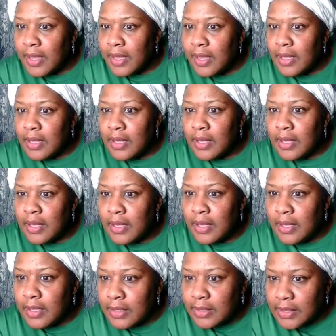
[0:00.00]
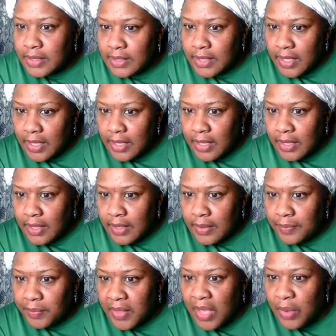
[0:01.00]
Let's
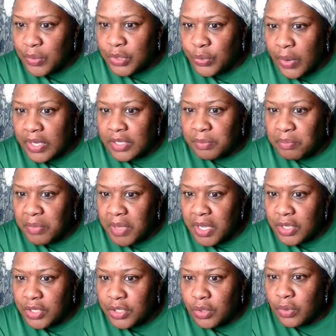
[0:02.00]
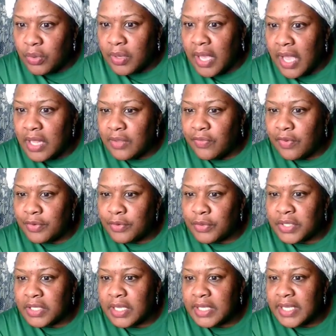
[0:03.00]
see. It was great to meet you. Okay, Laverne
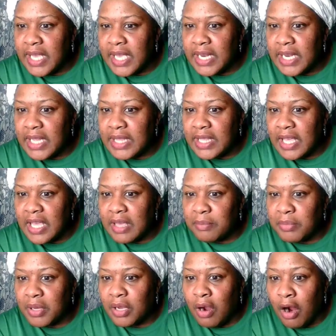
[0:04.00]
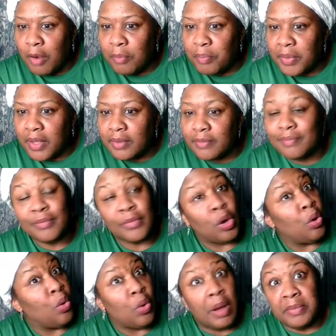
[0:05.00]
Dorsey says, get anything but carpet.
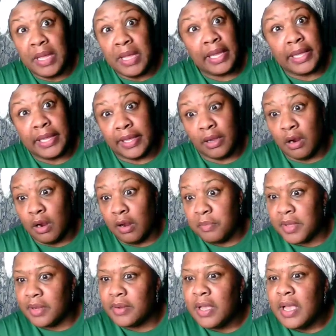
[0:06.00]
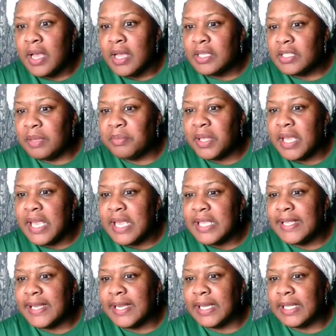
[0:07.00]
Oh, I'm not getting carpet. Something
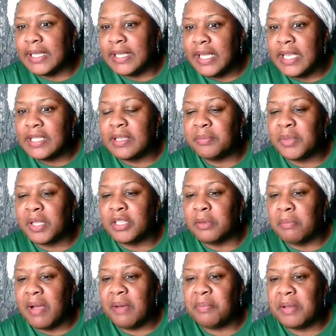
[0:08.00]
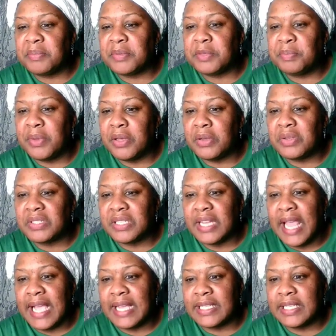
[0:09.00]
easy to clean, something to mop up spills
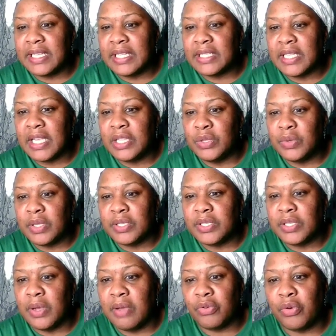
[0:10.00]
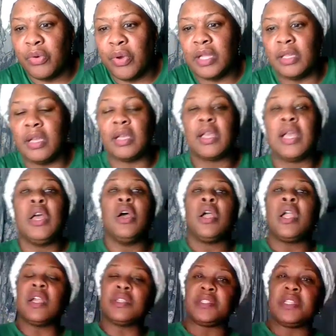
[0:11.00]
and accidents, and you can still have a great look.
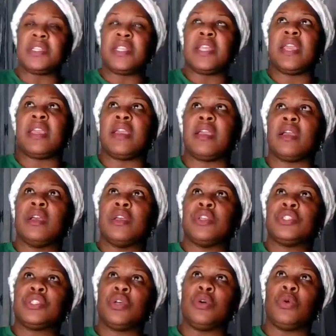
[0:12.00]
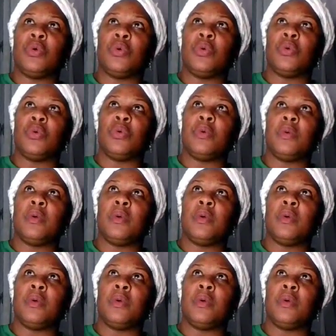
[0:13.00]
Here's the thing. So,